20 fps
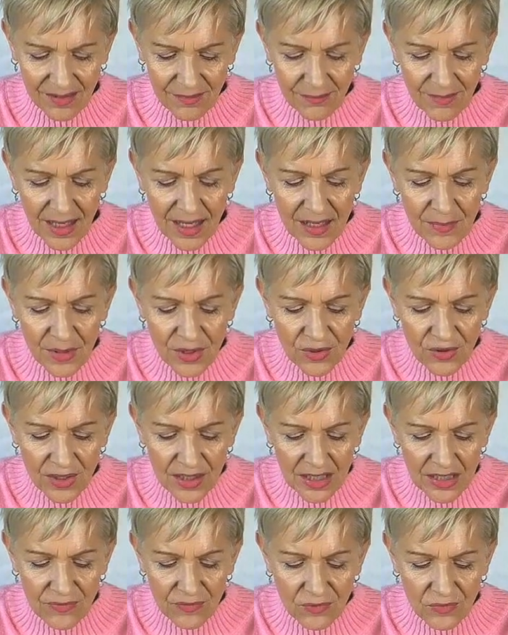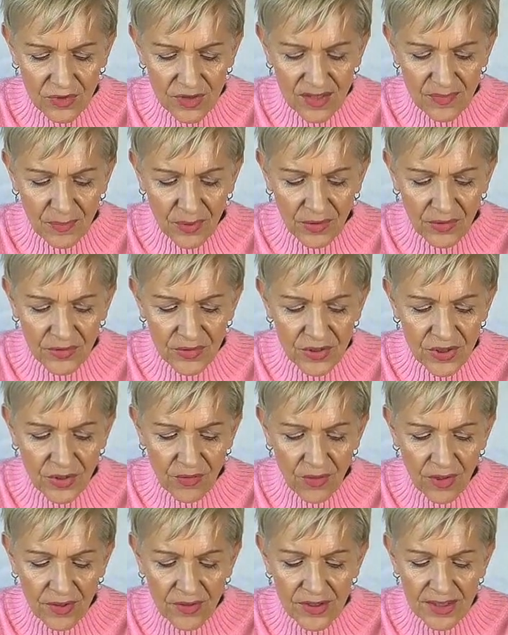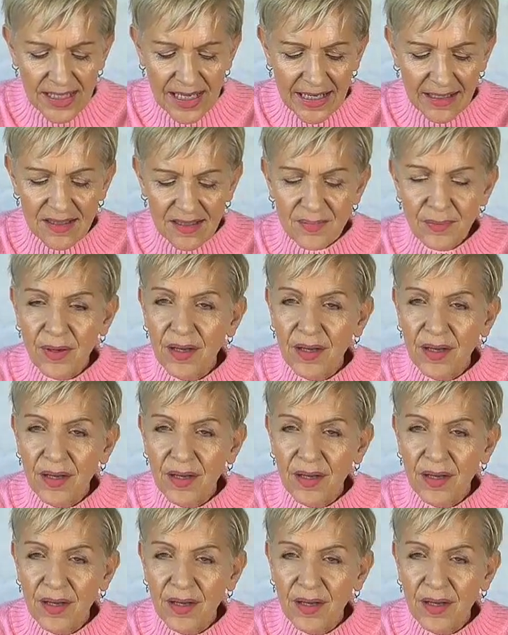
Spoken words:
Maybe you can even respond to your own doubts